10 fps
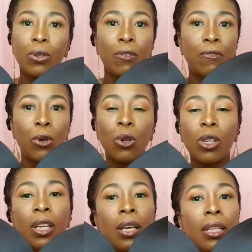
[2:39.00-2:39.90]

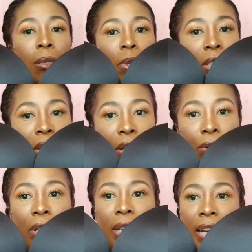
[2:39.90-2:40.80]
beautiful. The
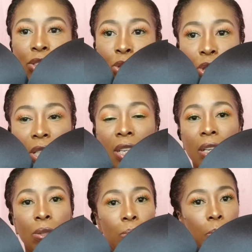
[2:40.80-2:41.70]
material, as you see,
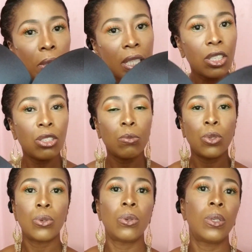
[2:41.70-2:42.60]
it is really
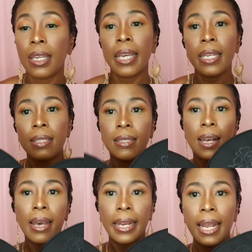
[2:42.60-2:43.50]
smooth.
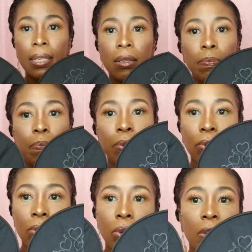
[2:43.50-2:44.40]
Inside has a
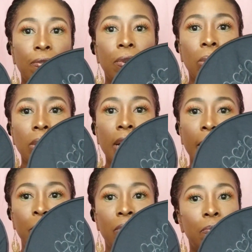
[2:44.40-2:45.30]
beautiful
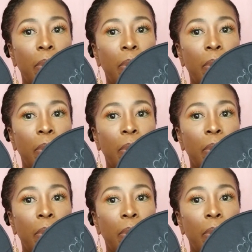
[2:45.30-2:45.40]
type of